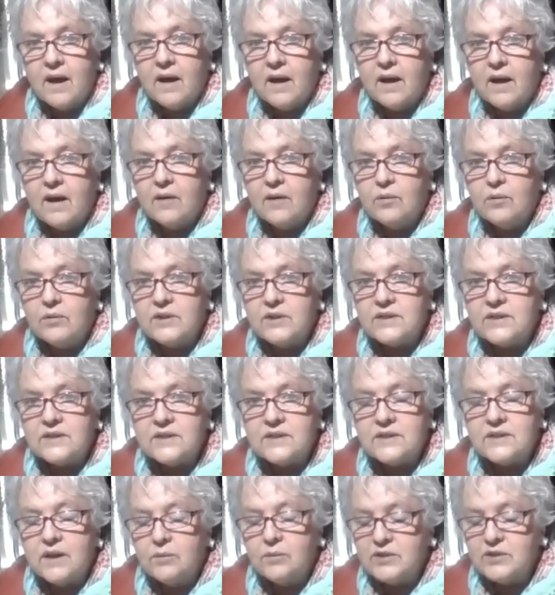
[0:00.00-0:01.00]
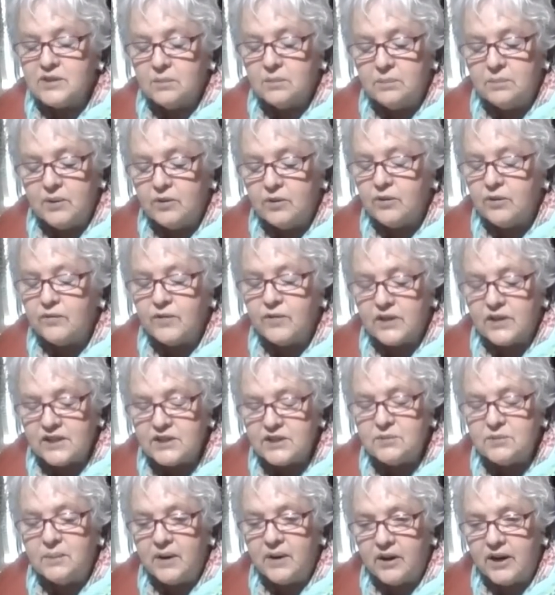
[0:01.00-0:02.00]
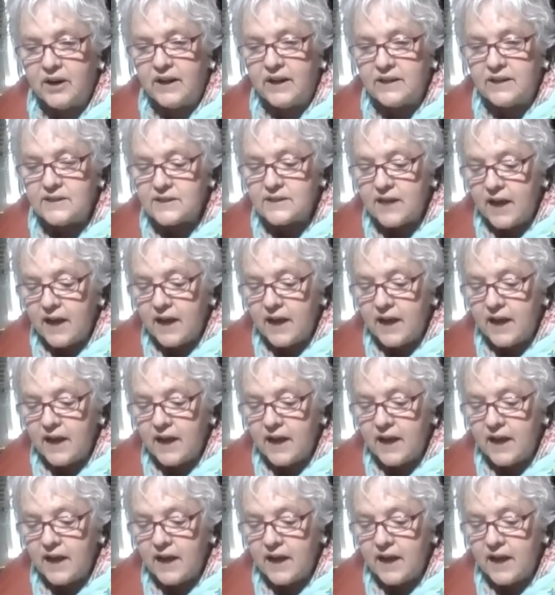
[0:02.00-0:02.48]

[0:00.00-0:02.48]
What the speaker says: it was a beautiful experience.